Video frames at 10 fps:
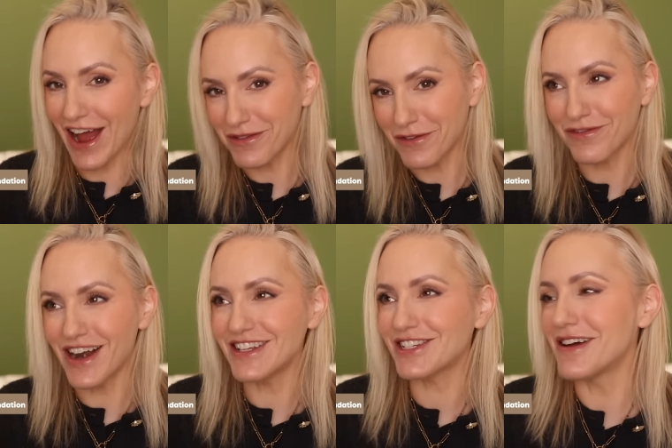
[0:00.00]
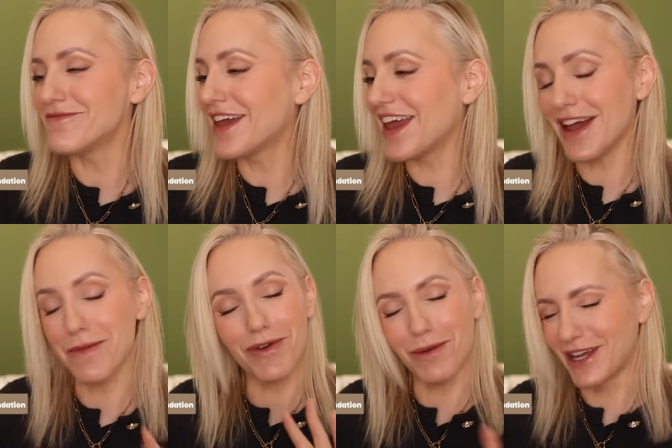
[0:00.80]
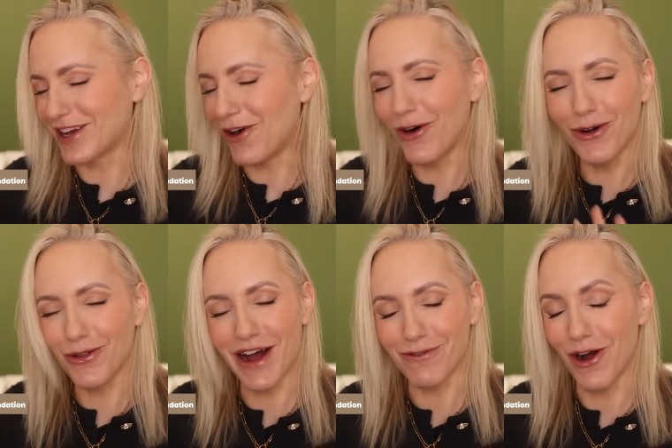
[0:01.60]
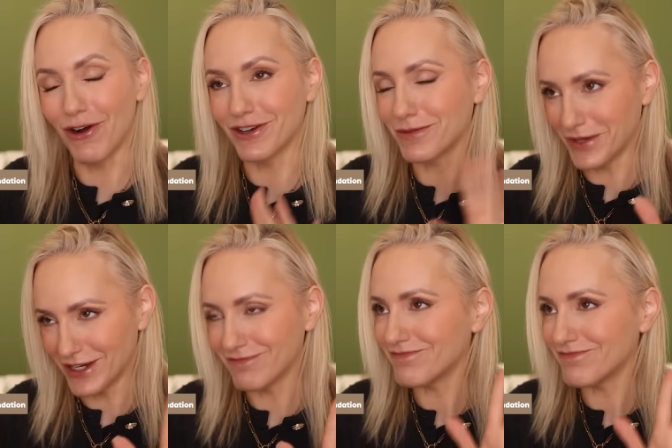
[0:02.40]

out the French on me. I probably got all that wrong, but